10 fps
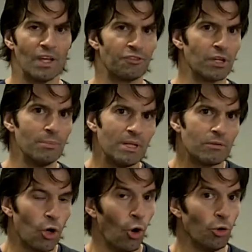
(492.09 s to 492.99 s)
It's going to
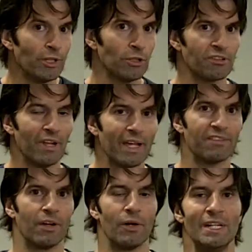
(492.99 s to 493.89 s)
be cold, it looks like,
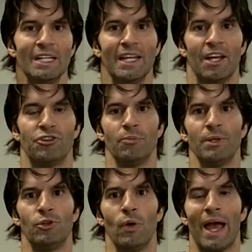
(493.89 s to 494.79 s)
so it shouldn't
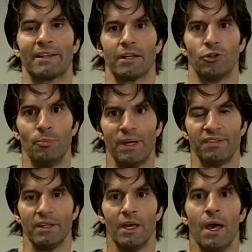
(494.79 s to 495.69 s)
be too hectic, too
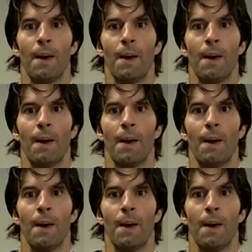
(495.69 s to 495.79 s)
busy.